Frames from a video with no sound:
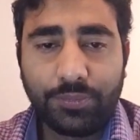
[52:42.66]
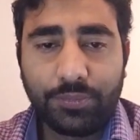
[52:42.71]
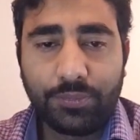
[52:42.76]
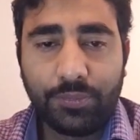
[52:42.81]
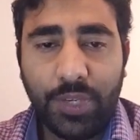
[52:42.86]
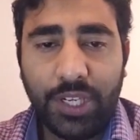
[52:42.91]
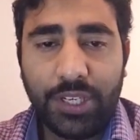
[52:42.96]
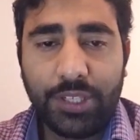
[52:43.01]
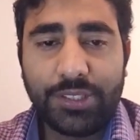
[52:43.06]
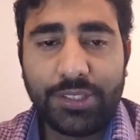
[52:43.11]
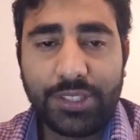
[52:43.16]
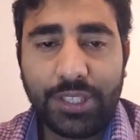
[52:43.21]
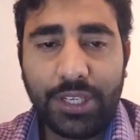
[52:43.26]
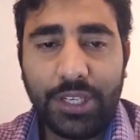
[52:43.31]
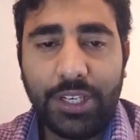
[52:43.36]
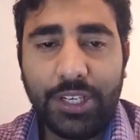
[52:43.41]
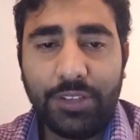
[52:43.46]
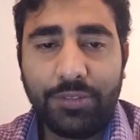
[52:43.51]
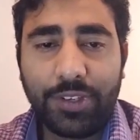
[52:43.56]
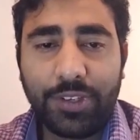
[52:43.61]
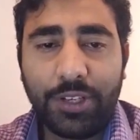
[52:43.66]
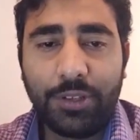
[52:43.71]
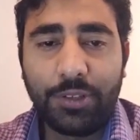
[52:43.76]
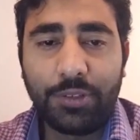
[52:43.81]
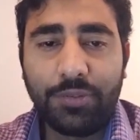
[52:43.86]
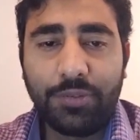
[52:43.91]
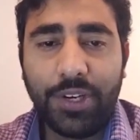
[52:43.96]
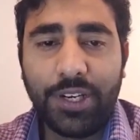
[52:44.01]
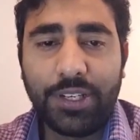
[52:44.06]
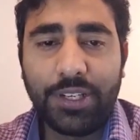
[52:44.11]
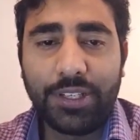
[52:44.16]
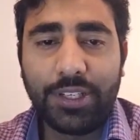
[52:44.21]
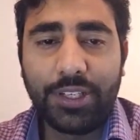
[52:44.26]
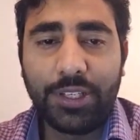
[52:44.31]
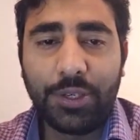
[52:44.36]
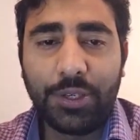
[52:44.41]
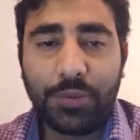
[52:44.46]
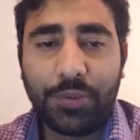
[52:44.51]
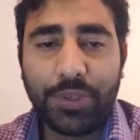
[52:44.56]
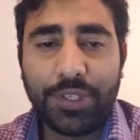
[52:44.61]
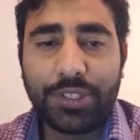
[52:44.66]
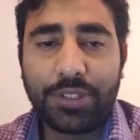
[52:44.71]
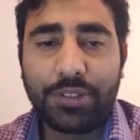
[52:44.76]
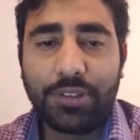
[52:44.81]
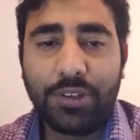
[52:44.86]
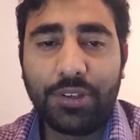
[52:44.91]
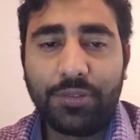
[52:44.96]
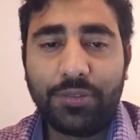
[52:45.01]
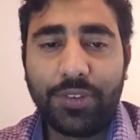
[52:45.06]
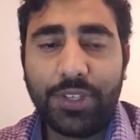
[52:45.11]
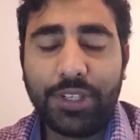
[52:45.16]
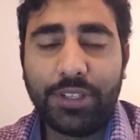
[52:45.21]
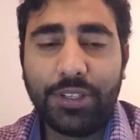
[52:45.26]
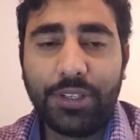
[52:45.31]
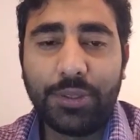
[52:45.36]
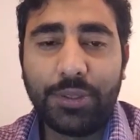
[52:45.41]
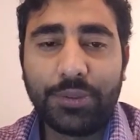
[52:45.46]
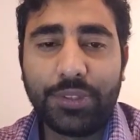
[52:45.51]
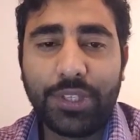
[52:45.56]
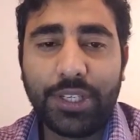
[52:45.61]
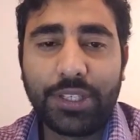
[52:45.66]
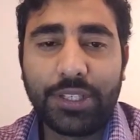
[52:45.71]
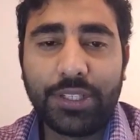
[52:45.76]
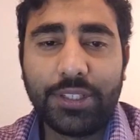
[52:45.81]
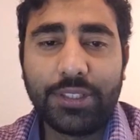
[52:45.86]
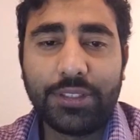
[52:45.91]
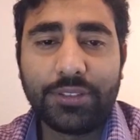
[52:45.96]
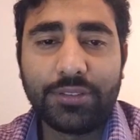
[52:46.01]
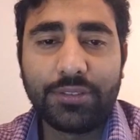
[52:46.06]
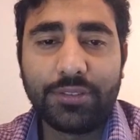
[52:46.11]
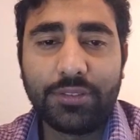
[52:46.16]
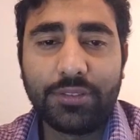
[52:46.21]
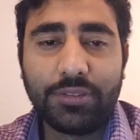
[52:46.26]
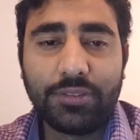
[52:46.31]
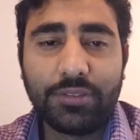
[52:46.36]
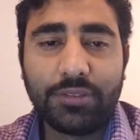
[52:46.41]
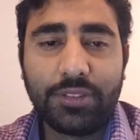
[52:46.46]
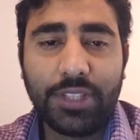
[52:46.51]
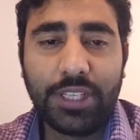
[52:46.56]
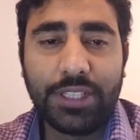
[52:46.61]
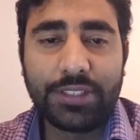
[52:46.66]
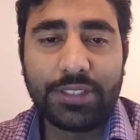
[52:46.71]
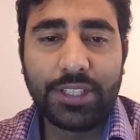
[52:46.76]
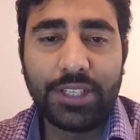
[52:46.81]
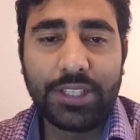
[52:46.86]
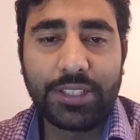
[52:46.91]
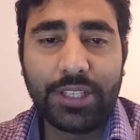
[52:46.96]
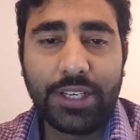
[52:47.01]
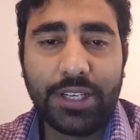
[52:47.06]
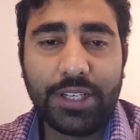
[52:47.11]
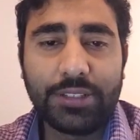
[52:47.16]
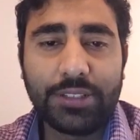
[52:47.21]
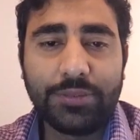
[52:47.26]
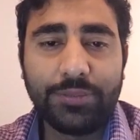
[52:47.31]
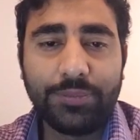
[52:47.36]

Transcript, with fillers: But it's really difficult to find any innovation or very new thing and things like that.